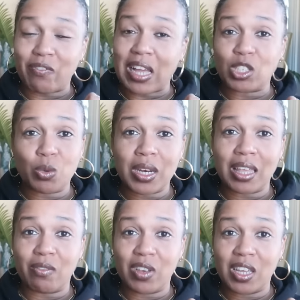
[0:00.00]
if I do
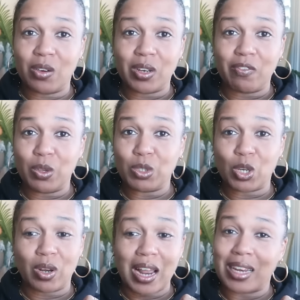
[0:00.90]
another video in the future
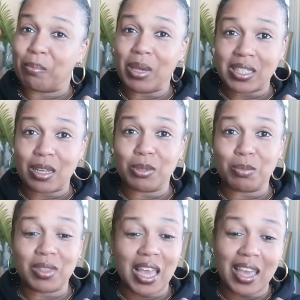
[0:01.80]
and I done picked up
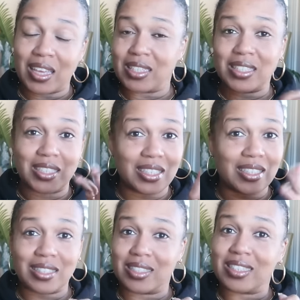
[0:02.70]
some things,
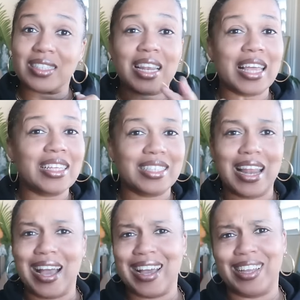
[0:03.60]
just, just let it
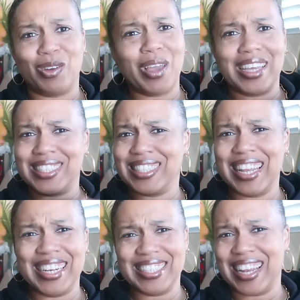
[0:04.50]
slide, okay? Just
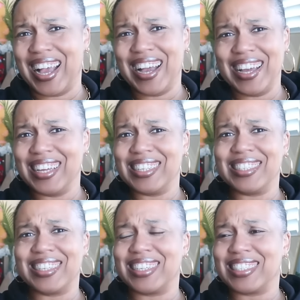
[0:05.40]
let it slide,
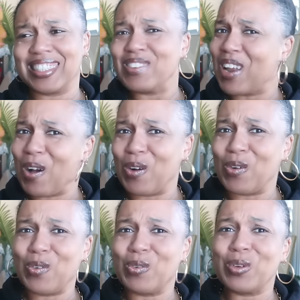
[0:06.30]
because you
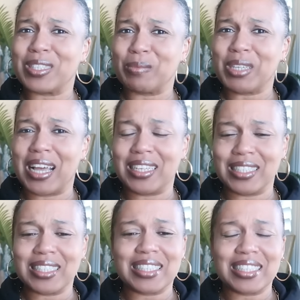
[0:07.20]
know,
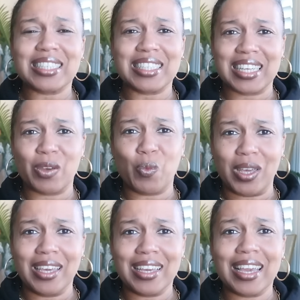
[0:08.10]
sometimes it's just to get
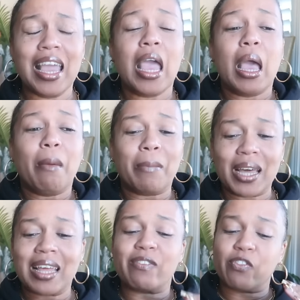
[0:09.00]
weak.
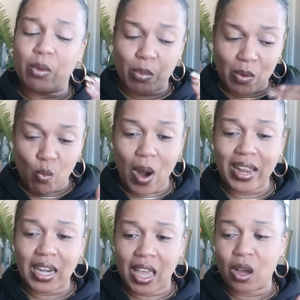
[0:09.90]
But from
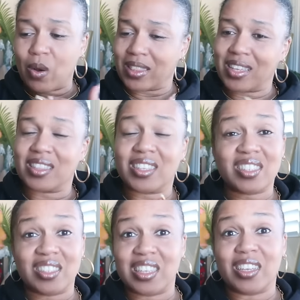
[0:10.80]
right now, I think
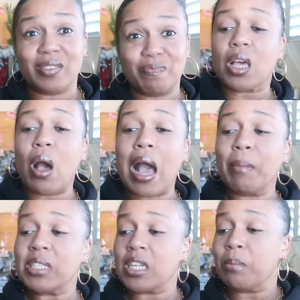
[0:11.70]
this is it. So I'm
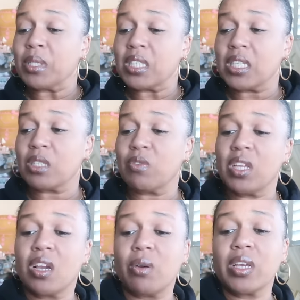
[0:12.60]
gonna jump into this
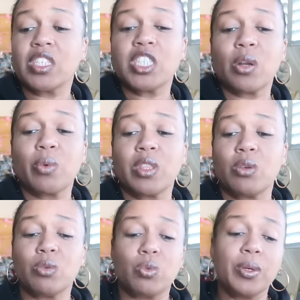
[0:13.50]
video and share with
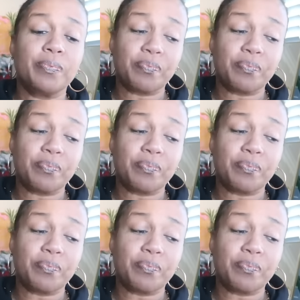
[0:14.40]
you